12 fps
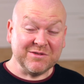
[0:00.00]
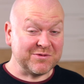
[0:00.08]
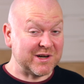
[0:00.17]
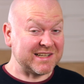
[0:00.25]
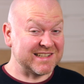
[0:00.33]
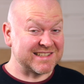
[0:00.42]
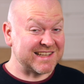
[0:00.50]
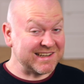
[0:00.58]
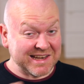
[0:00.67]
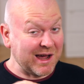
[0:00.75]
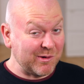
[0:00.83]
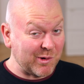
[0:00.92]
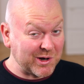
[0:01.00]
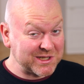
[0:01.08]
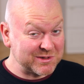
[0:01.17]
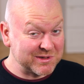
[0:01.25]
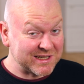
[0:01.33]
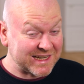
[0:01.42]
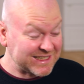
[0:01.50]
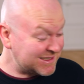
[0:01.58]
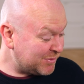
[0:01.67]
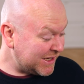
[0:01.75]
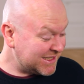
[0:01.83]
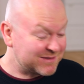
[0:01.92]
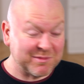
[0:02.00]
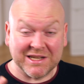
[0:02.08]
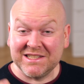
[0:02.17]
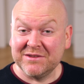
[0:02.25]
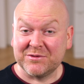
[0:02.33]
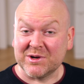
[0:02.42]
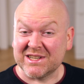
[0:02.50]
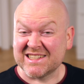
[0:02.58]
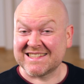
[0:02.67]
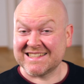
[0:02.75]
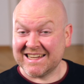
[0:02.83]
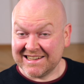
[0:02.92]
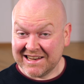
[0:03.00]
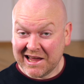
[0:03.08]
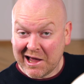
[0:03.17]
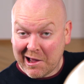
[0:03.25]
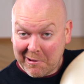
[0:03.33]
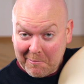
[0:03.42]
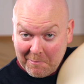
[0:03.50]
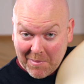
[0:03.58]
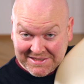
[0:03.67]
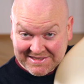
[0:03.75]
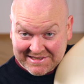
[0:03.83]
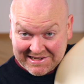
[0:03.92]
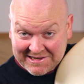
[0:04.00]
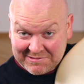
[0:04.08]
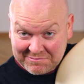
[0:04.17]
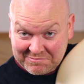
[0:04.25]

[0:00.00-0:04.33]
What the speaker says: Fretless, and now on to the next bass, my defretted Sunn Mustang.